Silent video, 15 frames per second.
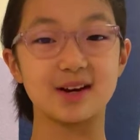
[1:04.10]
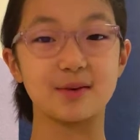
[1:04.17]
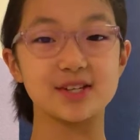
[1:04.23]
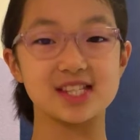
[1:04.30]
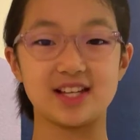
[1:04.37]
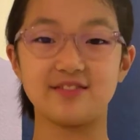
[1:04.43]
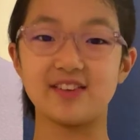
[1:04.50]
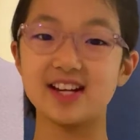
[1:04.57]

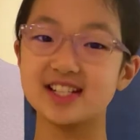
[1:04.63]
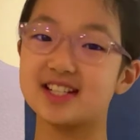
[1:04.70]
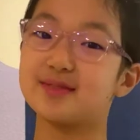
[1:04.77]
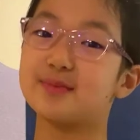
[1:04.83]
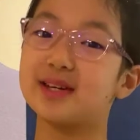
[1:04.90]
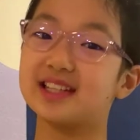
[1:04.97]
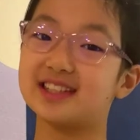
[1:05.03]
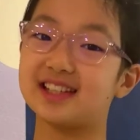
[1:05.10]
was a veggie
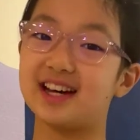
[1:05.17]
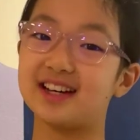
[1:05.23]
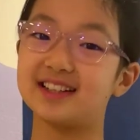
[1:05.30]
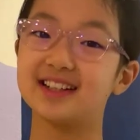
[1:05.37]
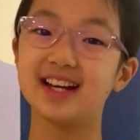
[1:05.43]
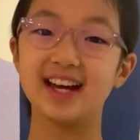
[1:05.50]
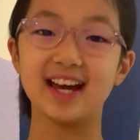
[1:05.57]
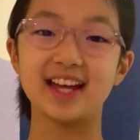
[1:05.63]
pizza,
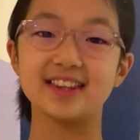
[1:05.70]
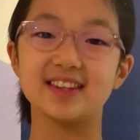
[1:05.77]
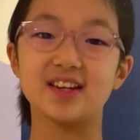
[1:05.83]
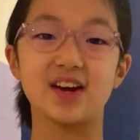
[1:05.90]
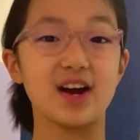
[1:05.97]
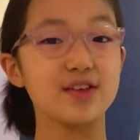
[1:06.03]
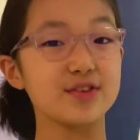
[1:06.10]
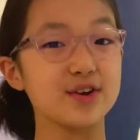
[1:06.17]
and
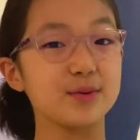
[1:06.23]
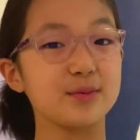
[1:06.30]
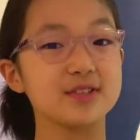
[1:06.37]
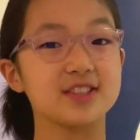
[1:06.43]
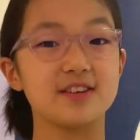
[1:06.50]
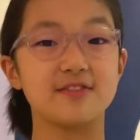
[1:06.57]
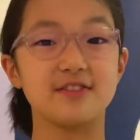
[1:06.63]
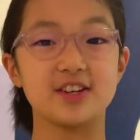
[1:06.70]
the other
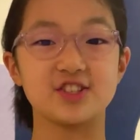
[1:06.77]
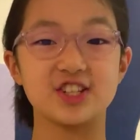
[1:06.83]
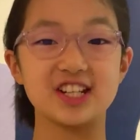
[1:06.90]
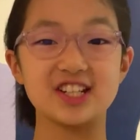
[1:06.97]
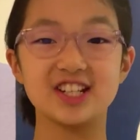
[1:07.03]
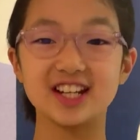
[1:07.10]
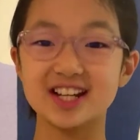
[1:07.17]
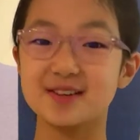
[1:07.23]
was a fish
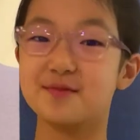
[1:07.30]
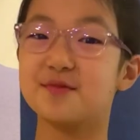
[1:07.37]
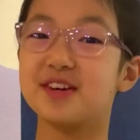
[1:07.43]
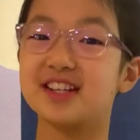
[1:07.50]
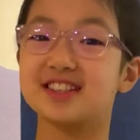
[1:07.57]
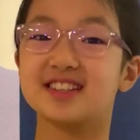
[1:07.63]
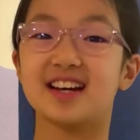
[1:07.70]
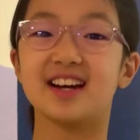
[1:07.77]
and chicken
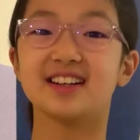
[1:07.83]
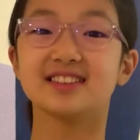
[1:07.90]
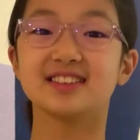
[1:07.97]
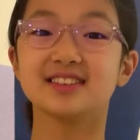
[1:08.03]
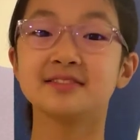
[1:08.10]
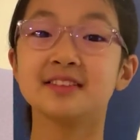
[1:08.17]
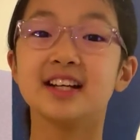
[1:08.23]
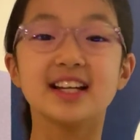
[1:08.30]
pizza.
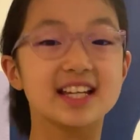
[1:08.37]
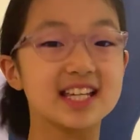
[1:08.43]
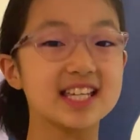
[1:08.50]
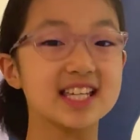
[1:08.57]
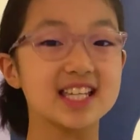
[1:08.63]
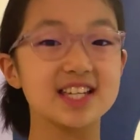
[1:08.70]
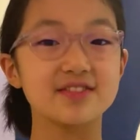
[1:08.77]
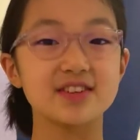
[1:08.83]

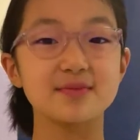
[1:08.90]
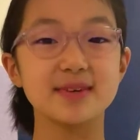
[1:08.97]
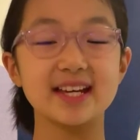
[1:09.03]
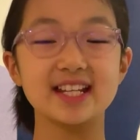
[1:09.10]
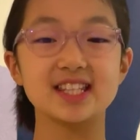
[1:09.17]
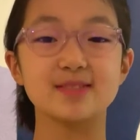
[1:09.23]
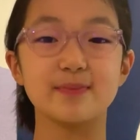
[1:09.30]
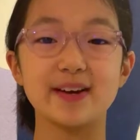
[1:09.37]
He even
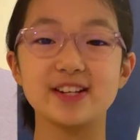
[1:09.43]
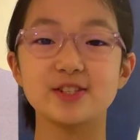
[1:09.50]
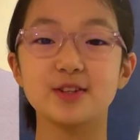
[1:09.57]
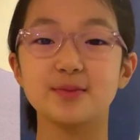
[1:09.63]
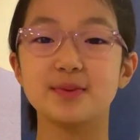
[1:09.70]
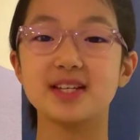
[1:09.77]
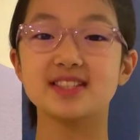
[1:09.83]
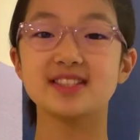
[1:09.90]
made a
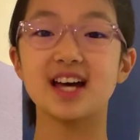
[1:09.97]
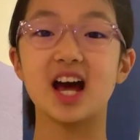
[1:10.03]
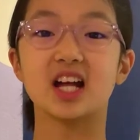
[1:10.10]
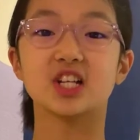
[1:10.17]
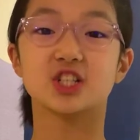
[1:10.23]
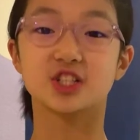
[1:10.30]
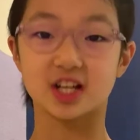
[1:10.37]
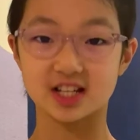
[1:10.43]
special
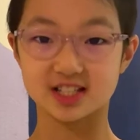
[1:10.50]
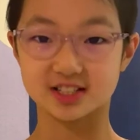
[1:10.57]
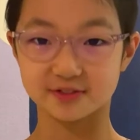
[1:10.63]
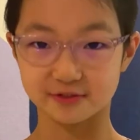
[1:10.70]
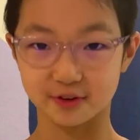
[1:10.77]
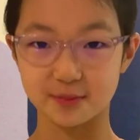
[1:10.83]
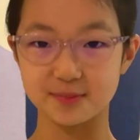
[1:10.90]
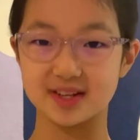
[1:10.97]
pizza just
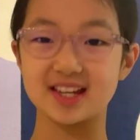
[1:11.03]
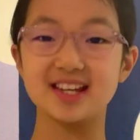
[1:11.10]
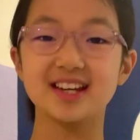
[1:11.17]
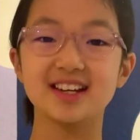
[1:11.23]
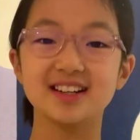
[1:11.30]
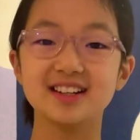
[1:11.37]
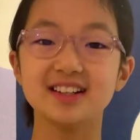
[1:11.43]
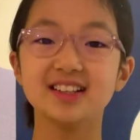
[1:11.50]
for me.
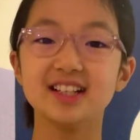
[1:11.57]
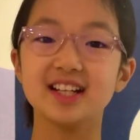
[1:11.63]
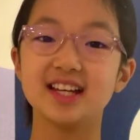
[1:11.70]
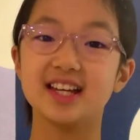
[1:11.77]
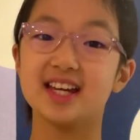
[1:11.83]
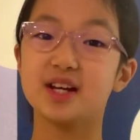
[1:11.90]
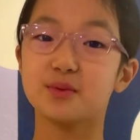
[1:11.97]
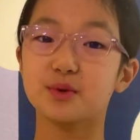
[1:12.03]

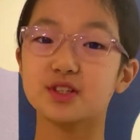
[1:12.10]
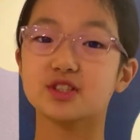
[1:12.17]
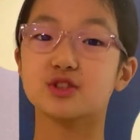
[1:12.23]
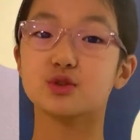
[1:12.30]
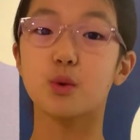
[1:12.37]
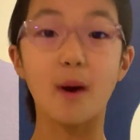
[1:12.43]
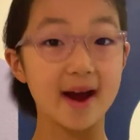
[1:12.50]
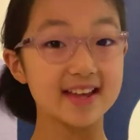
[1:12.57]
It was
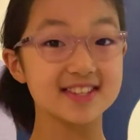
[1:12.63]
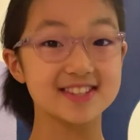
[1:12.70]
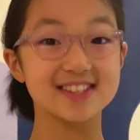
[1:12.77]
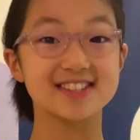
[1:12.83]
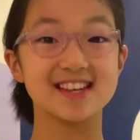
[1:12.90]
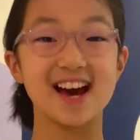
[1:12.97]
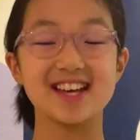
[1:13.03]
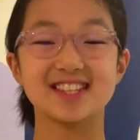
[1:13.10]
twice the
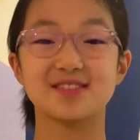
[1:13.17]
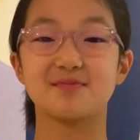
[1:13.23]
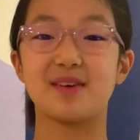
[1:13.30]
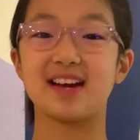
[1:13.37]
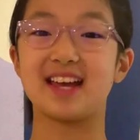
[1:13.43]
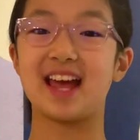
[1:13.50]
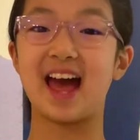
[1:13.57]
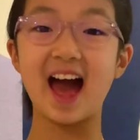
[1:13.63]
size of
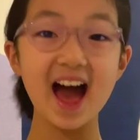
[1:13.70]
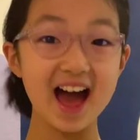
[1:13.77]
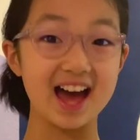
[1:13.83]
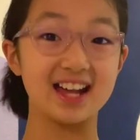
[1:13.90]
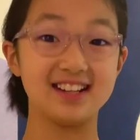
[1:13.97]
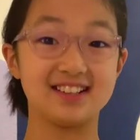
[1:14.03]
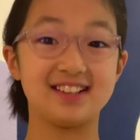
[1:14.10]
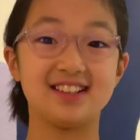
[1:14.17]
my
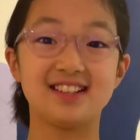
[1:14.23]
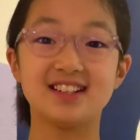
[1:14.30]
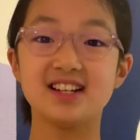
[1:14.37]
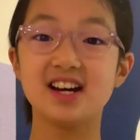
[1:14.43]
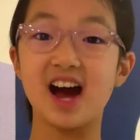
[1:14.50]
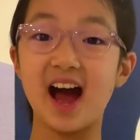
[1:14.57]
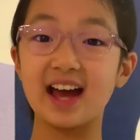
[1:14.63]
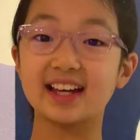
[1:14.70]
head.
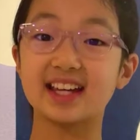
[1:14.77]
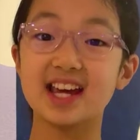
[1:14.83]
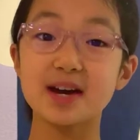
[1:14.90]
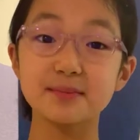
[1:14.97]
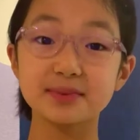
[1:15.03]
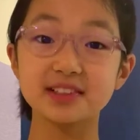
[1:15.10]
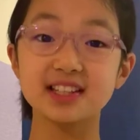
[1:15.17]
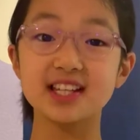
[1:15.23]
I
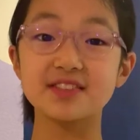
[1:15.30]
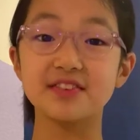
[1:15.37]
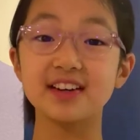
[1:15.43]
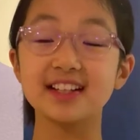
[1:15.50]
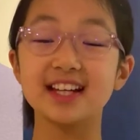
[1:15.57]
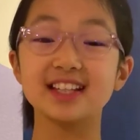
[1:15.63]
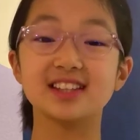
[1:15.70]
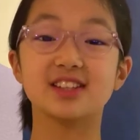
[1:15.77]
can't believe I
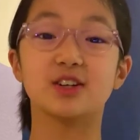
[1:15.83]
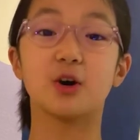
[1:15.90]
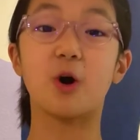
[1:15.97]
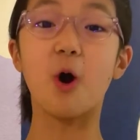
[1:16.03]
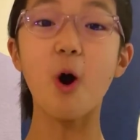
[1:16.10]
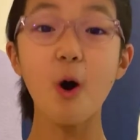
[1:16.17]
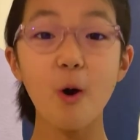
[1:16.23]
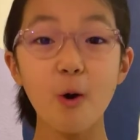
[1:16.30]
ate the
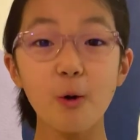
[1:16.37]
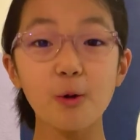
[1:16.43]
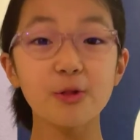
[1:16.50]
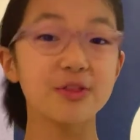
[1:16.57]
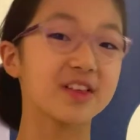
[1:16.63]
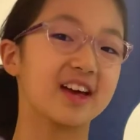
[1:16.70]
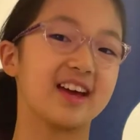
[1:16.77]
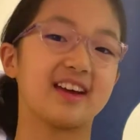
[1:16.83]
whole
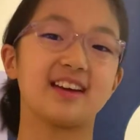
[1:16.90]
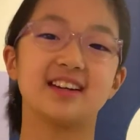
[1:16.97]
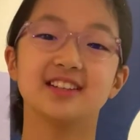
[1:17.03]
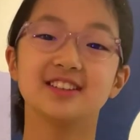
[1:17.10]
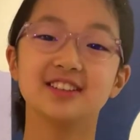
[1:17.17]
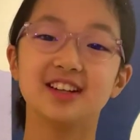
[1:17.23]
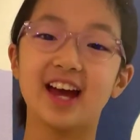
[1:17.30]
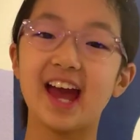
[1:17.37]
thing,
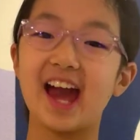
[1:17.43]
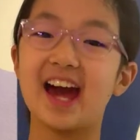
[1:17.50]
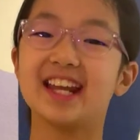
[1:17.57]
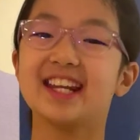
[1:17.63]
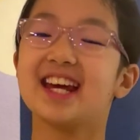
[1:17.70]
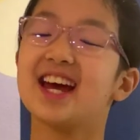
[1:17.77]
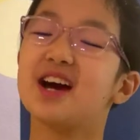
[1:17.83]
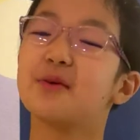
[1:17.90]

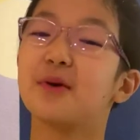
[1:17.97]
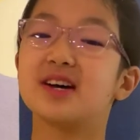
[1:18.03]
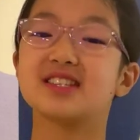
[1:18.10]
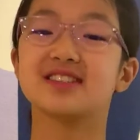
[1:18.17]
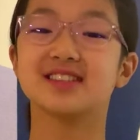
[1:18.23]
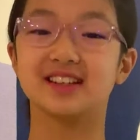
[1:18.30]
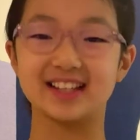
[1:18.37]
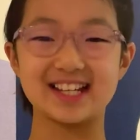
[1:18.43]
and it
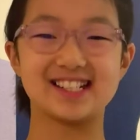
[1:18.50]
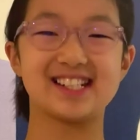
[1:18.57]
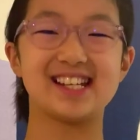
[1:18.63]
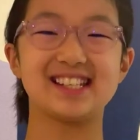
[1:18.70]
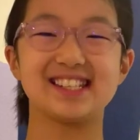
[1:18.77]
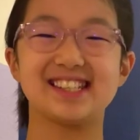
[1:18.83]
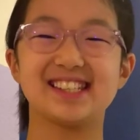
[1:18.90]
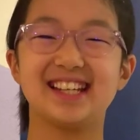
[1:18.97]
was
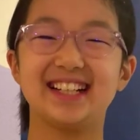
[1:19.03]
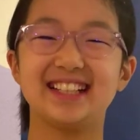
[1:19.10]
delicious.